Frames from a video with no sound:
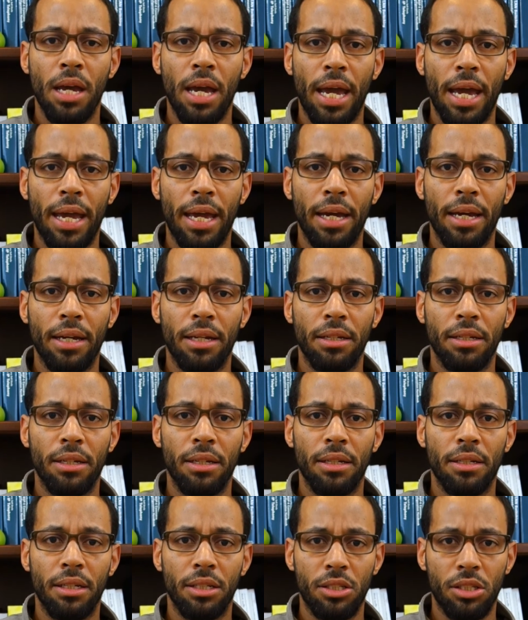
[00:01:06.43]
And
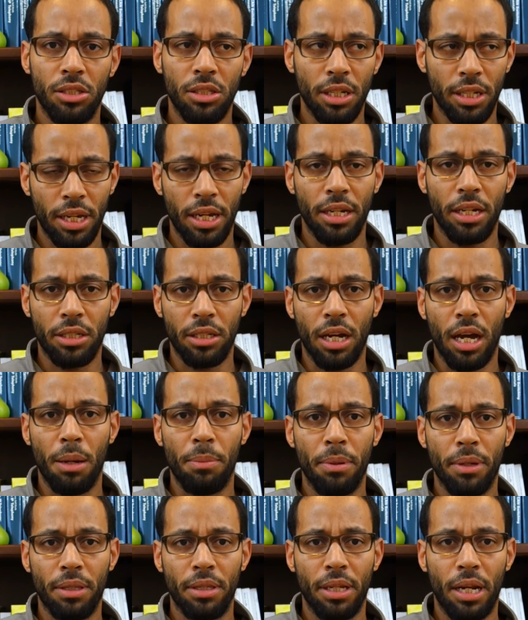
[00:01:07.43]
this is, again, a
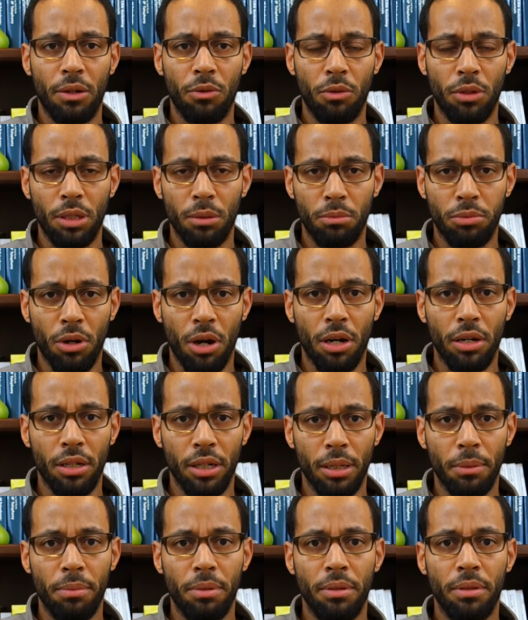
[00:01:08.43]
topic that I really brought
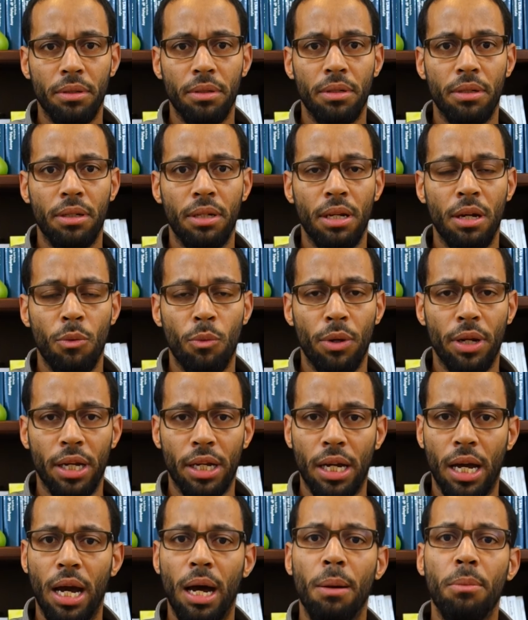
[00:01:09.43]
up when it
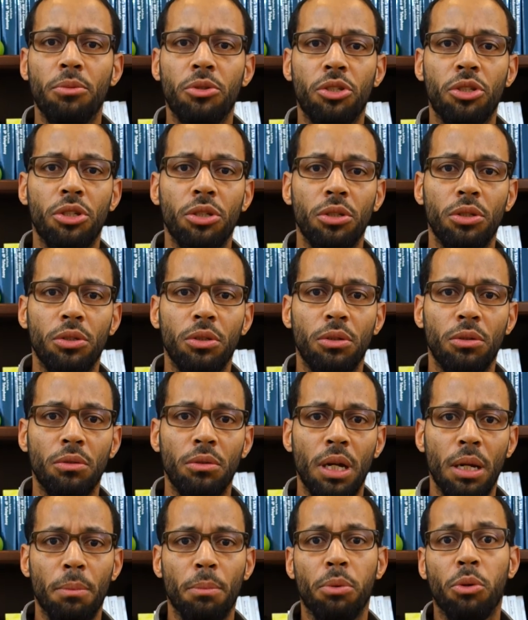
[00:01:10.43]
comes
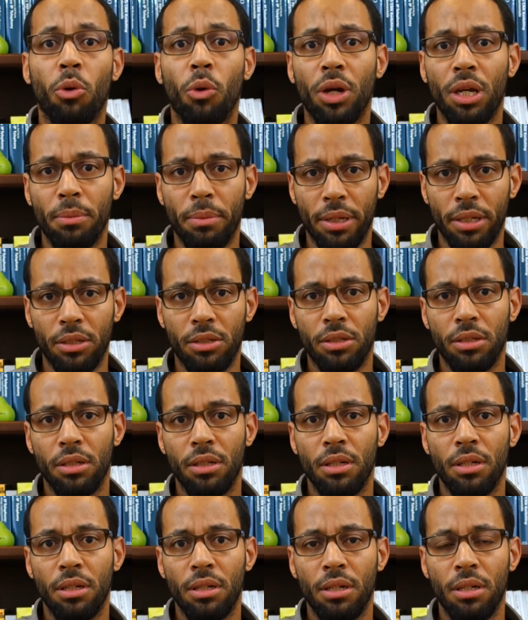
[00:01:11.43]
to employment,
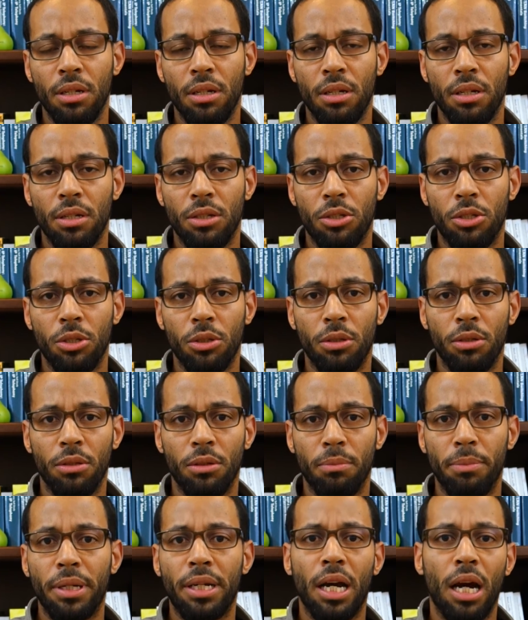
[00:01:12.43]

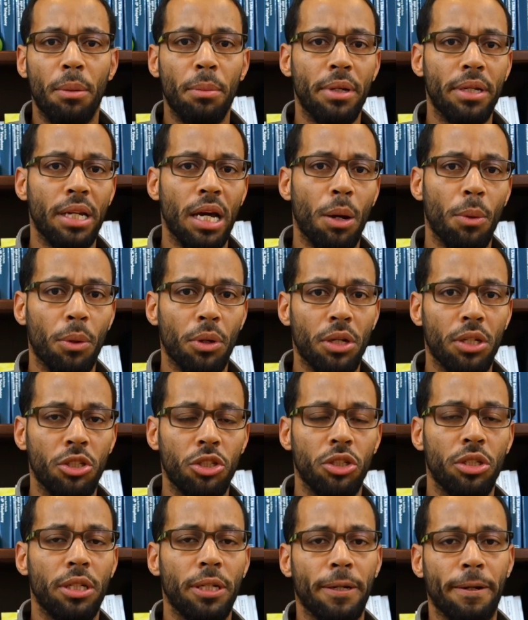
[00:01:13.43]
to become a network
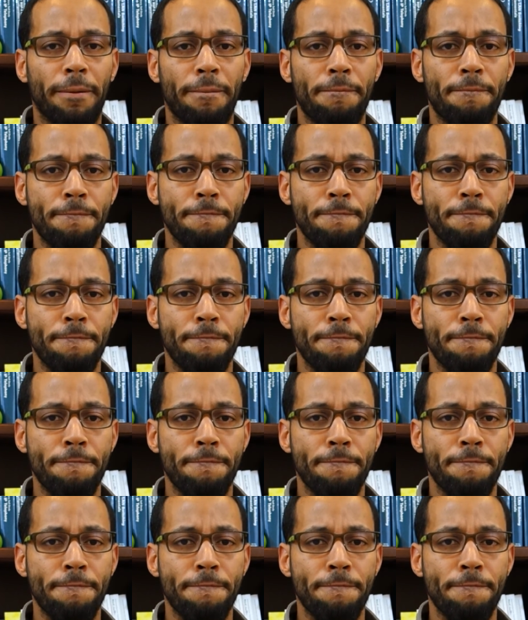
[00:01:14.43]
engineer.